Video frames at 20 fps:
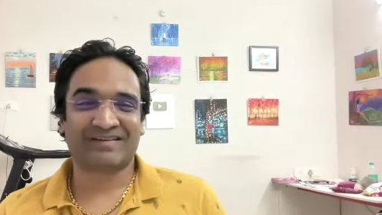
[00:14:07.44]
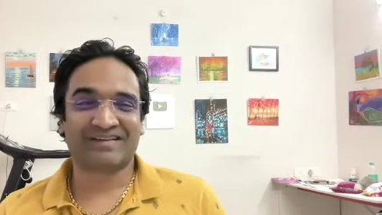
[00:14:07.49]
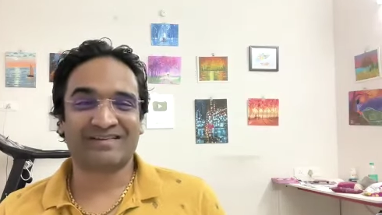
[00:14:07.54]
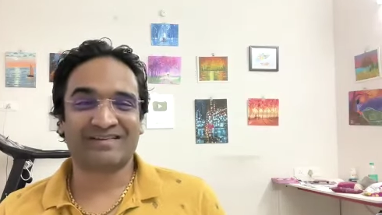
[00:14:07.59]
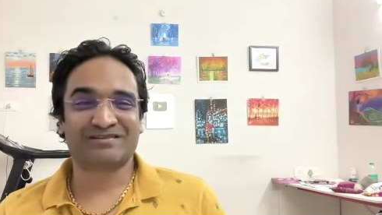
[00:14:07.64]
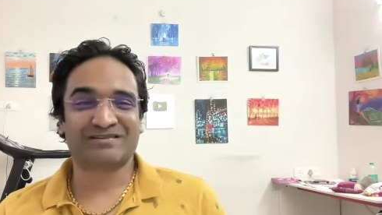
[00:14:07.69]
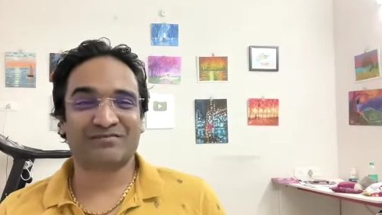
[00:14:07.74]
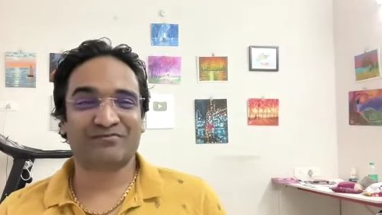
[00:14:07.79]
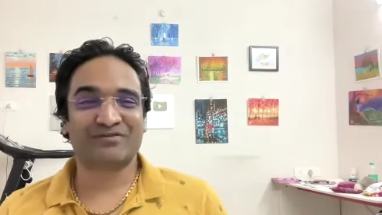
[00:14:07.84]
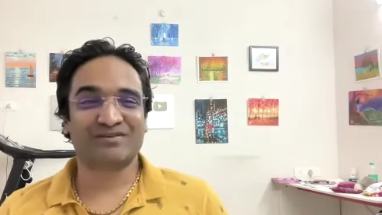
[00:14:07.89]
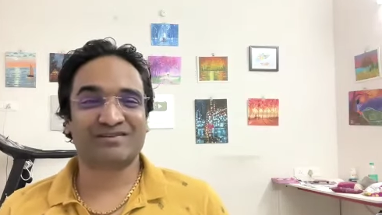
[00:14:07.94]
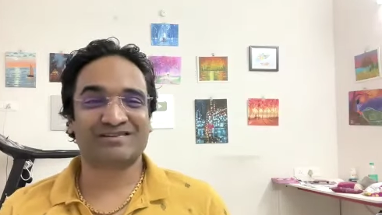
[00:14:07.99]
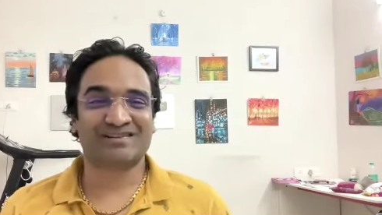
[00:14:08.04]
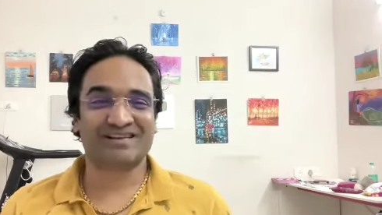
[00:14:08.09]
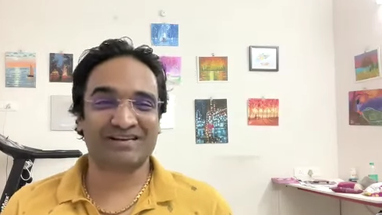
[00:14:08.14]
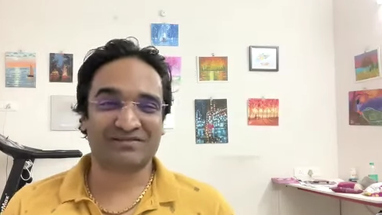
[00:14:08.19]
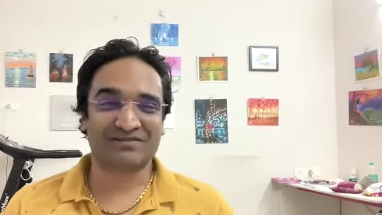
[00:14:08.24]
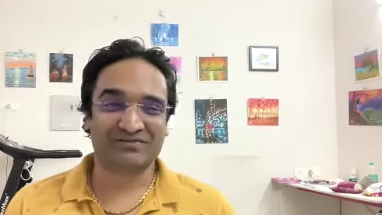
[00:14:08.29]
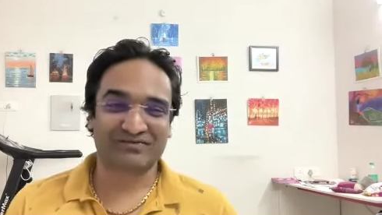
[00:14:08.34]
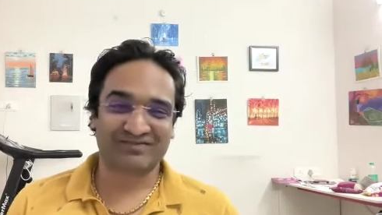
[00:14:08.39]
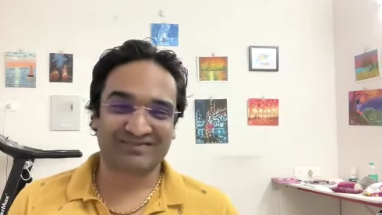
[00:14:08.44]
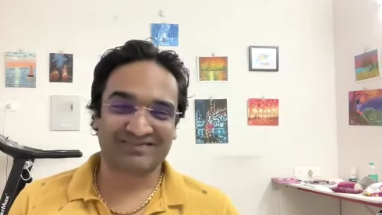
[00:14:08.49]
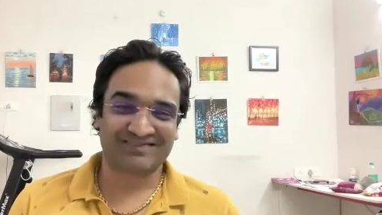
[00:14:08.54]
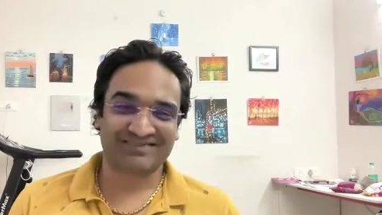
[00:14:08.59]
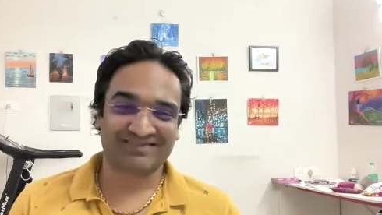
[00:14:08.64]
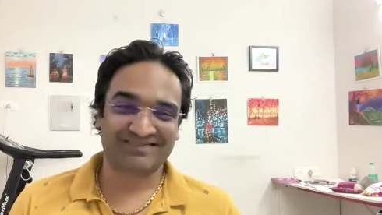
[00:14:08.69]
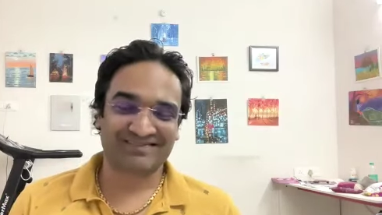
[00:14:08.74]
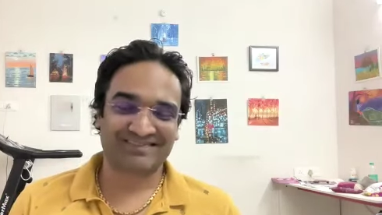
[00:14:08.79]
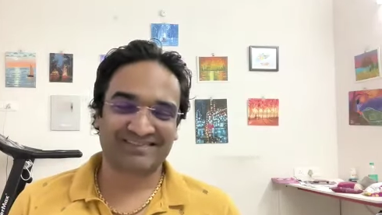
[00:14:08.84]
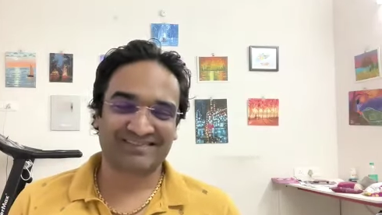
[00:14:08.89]
in someone's life?
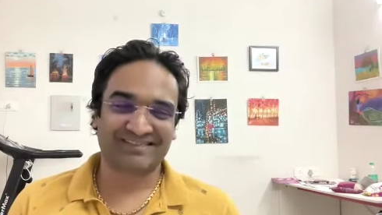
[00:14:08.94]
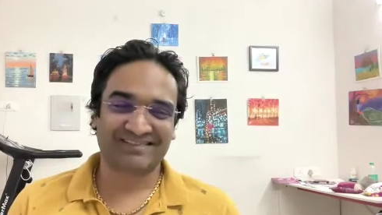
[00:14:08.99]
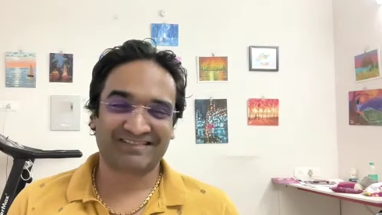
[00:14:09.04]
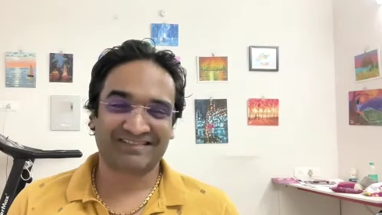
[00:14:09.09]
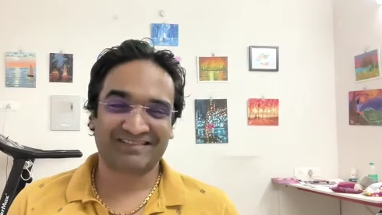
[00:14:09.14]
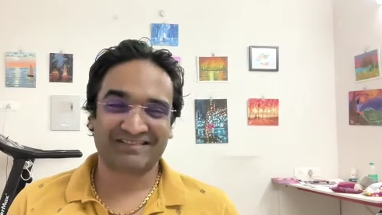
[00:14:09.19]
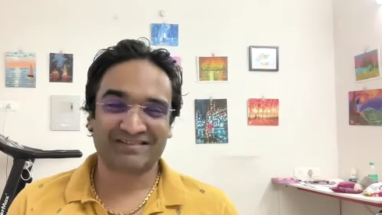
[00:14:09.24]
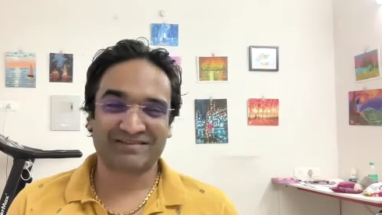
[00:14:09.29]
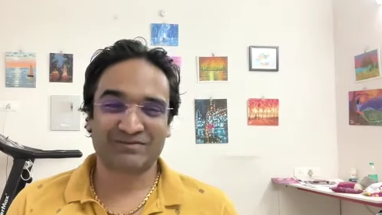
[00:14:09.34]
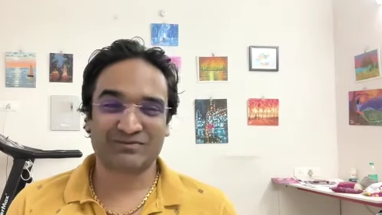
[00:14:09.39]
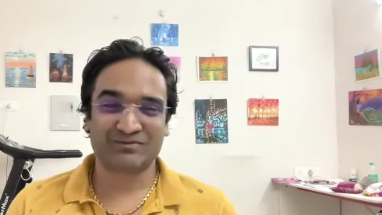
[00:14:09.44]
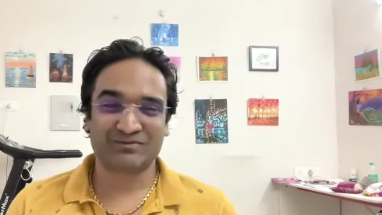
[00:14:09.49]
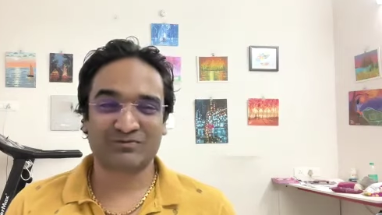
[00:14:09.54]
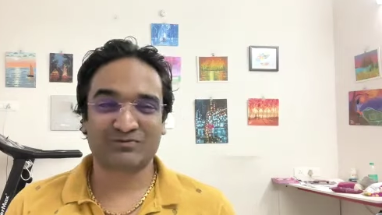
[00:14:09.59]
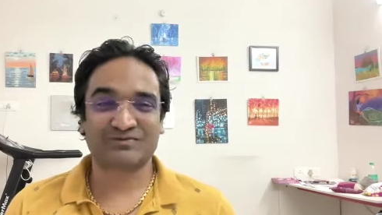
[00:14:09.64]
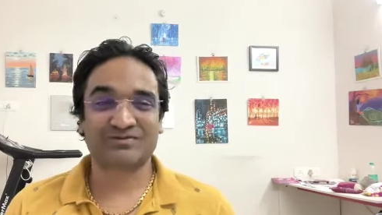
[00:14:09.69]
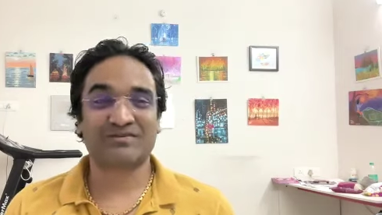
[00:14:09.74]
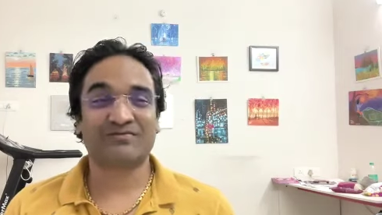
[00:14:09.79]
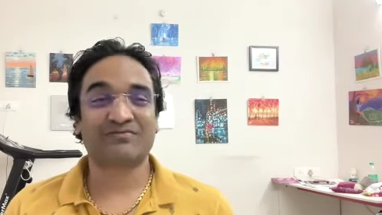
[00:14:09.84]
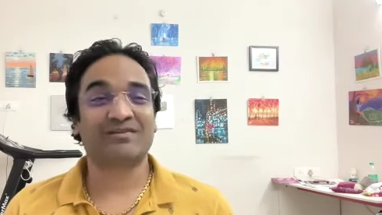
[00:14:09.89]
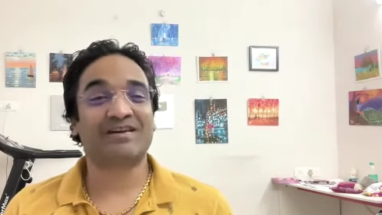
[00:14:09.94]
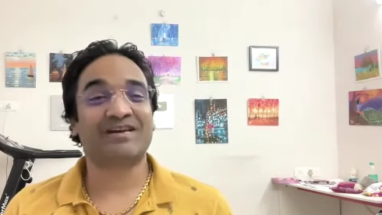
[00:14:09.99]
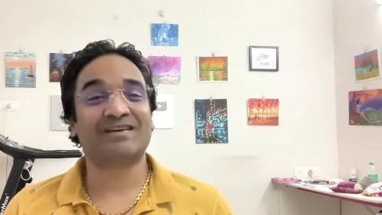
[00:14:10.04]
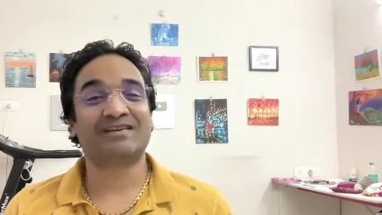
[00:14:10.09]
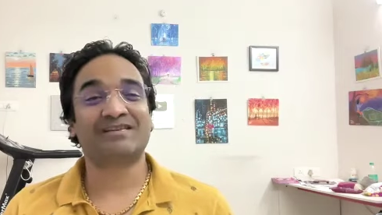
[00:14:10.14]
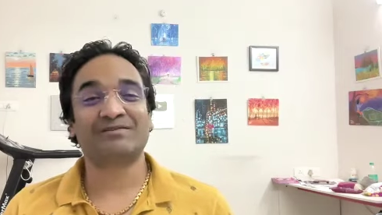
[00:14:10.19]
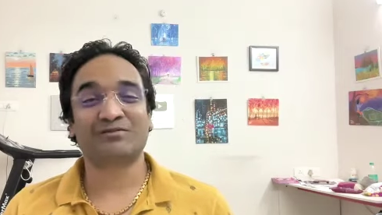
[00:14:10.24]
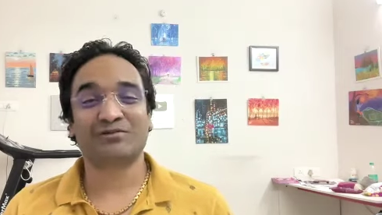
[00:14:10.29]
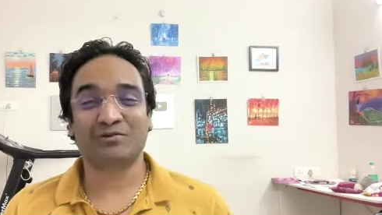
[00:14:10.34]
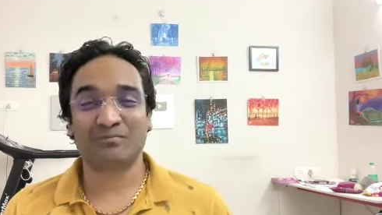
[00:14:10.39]
So someone
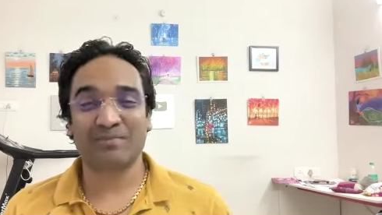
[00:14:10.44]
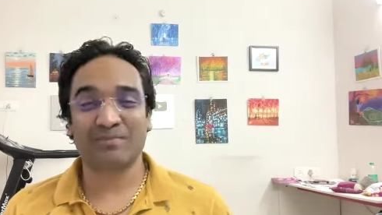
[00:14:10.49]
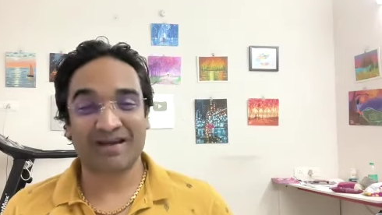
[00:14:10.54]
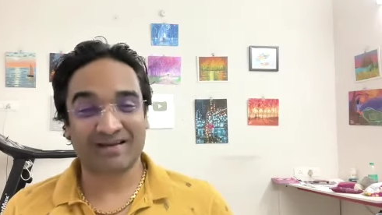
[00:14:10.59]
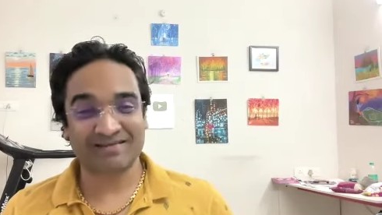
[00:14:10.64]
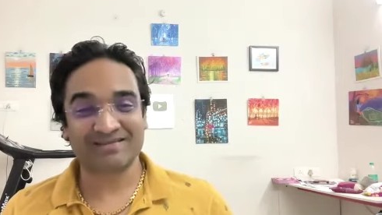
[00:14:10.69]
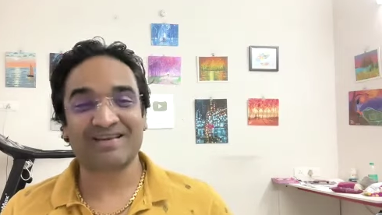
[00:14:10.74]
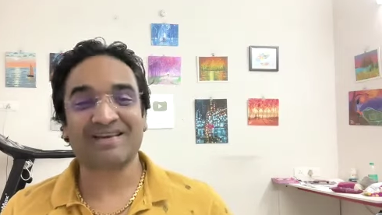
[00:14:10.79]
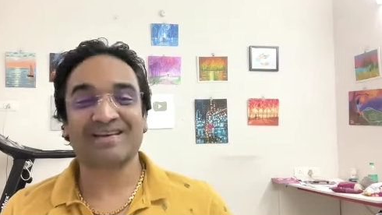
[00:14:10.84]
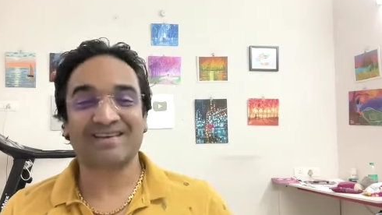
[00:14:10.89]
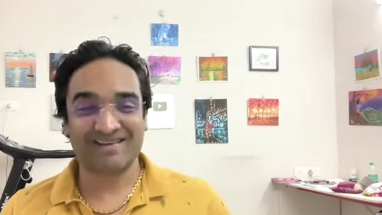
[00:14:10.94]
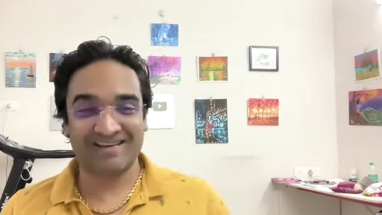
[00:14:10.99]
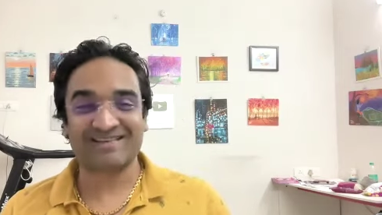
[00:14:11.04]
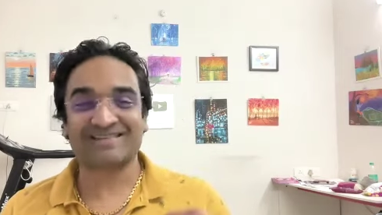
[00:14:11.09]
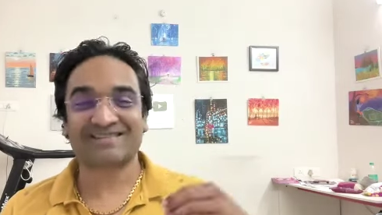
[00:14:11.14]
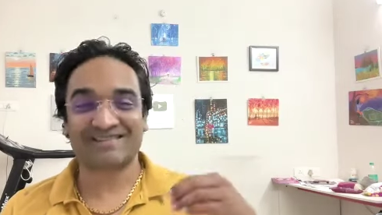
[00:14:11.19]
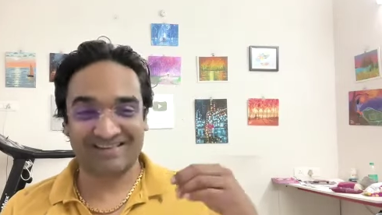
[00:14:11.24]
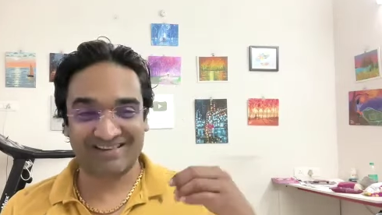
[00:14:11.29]
at your back saying yes,